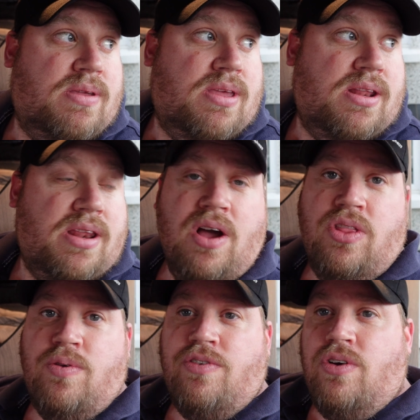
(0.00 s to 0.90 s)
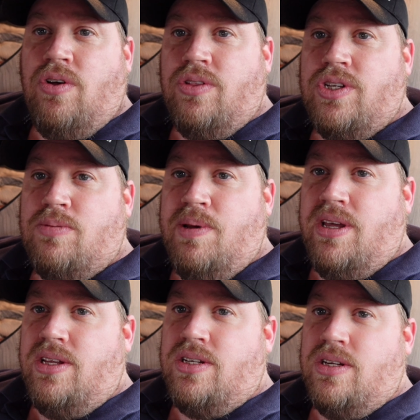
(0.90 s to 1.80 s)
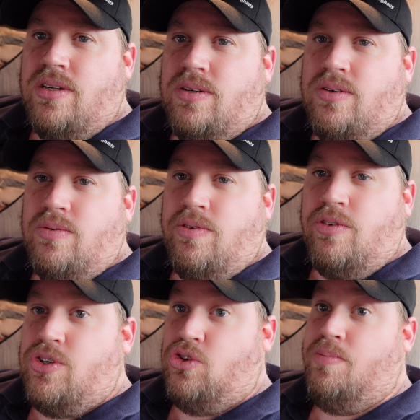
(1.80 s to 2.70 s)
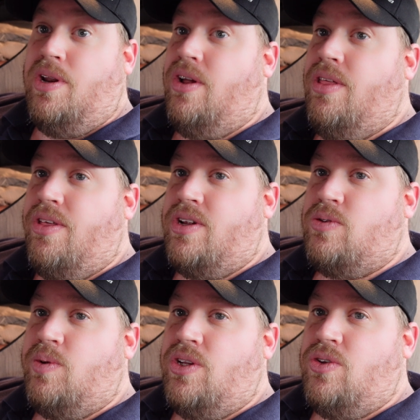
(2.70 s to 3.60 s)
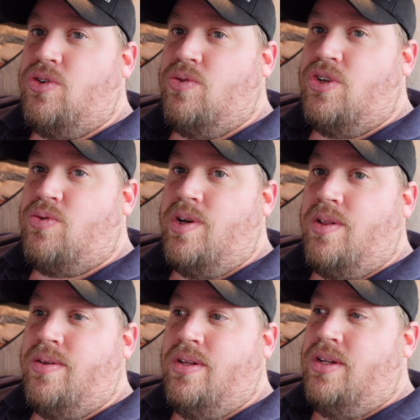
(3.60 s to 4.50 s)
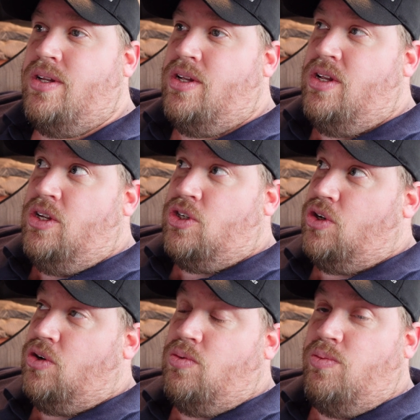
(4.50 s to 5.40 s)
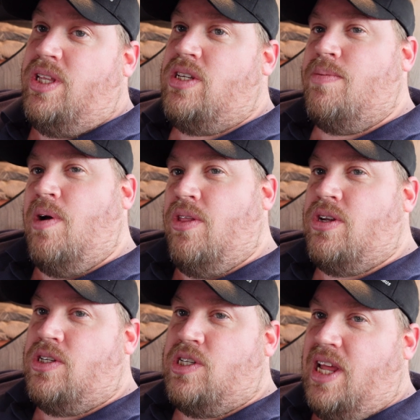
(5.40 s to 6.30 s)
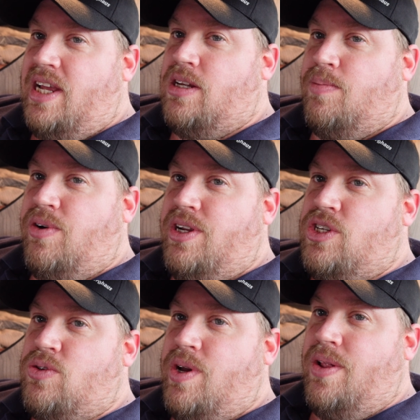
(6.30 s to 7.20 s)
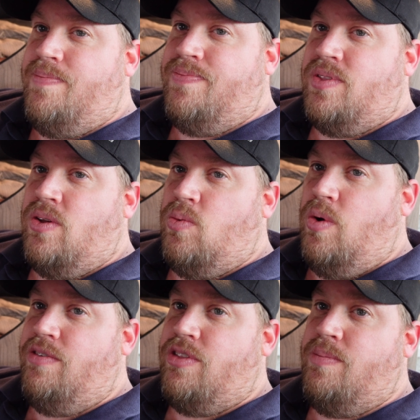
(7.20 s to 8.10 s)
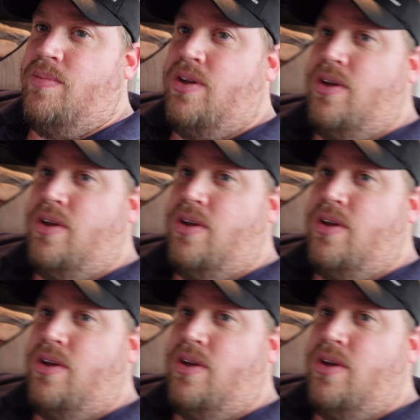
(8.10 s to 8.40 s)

And now that we've got all this space, we've got so many other things that we could do to it as well. So we did some other slight upgrades as well. One of them